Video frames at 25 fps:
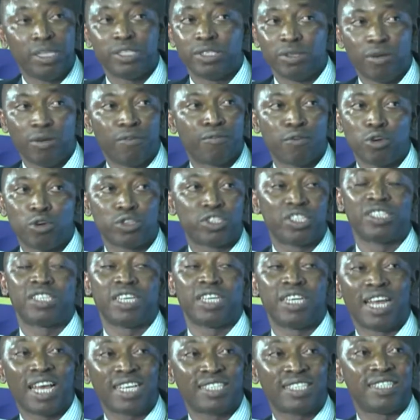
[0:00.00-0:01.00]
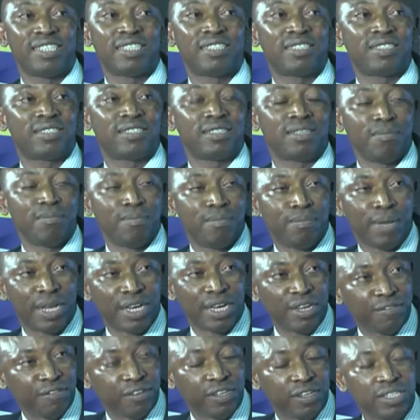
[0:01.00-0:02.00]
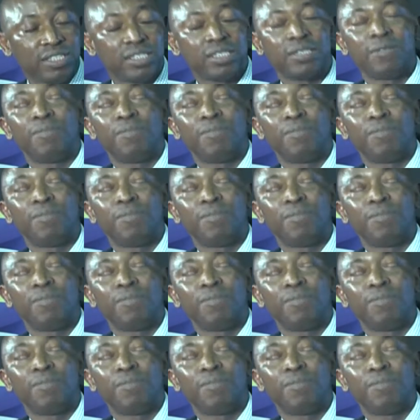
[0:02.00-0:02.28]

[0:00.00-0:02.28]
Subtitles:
of course, it's a NASSIT benefit.